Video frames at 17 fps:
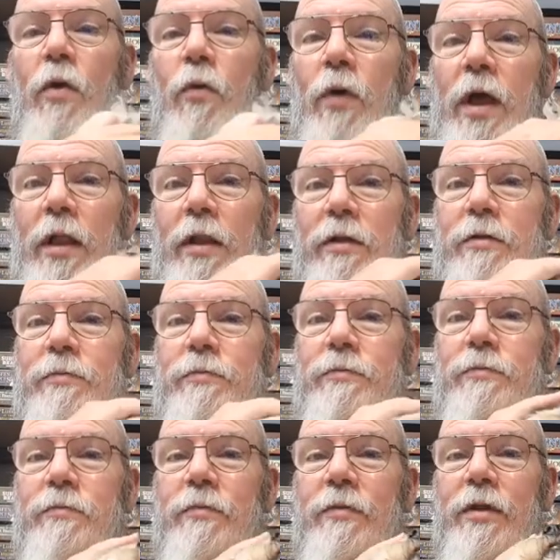Well,
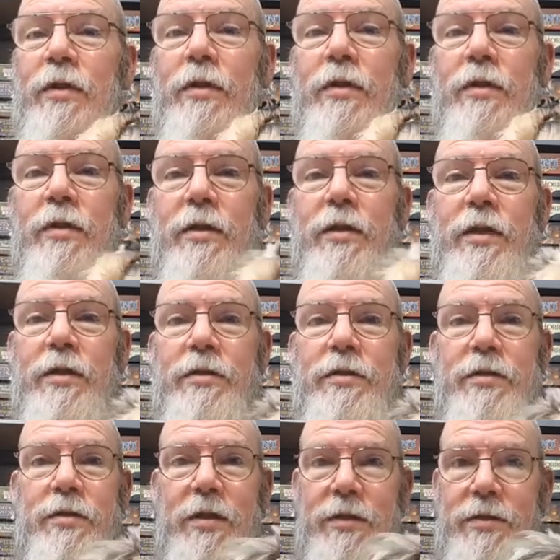
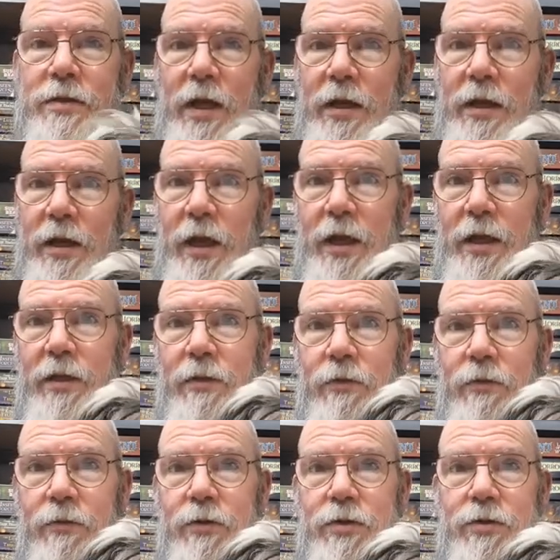it's a Sunday,
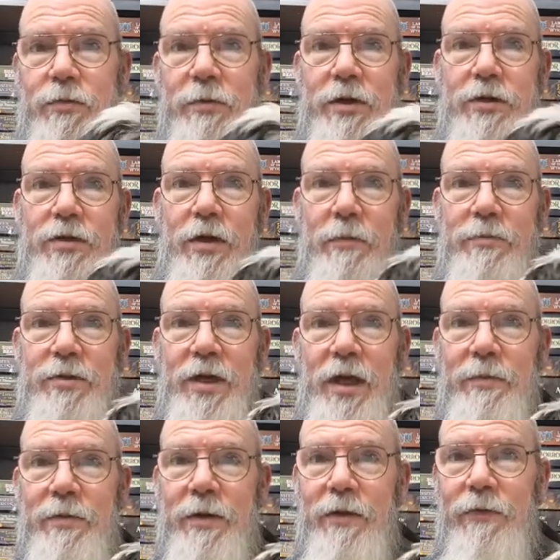which means I'm
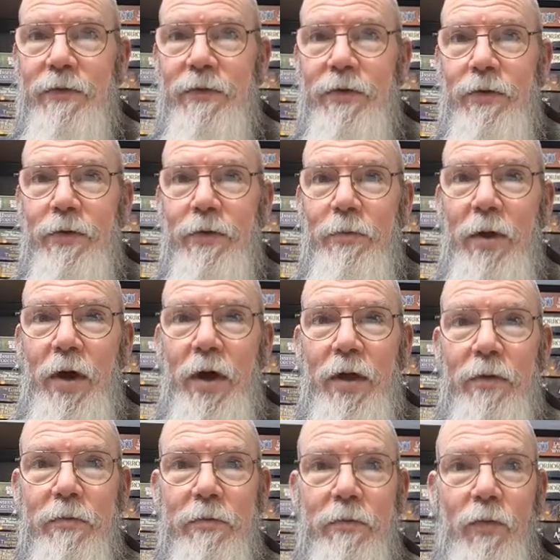taping for
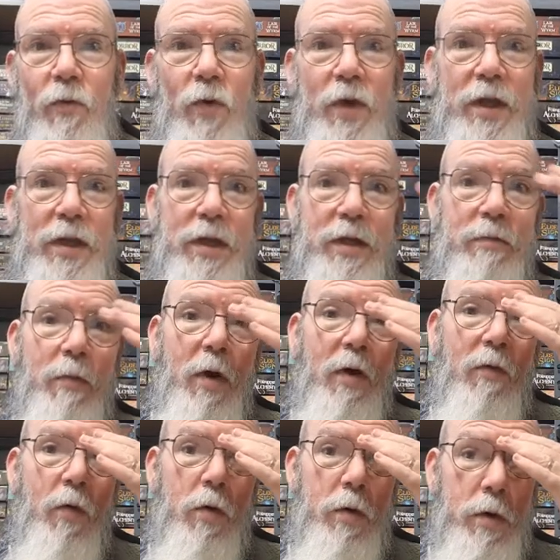my weekly
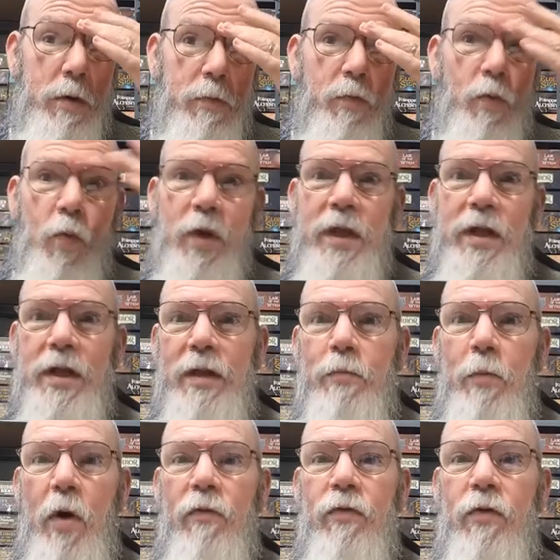
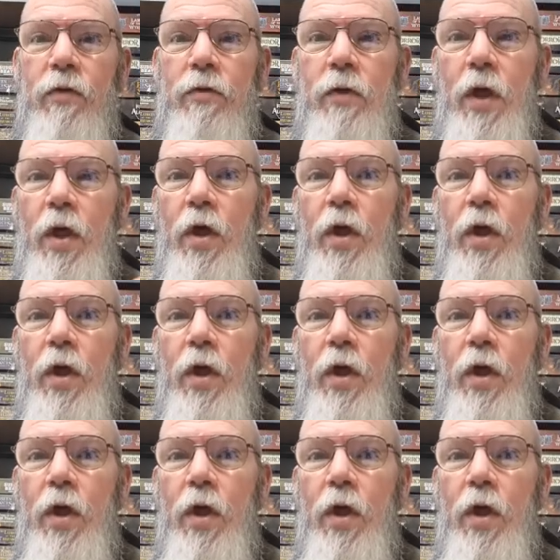waffle.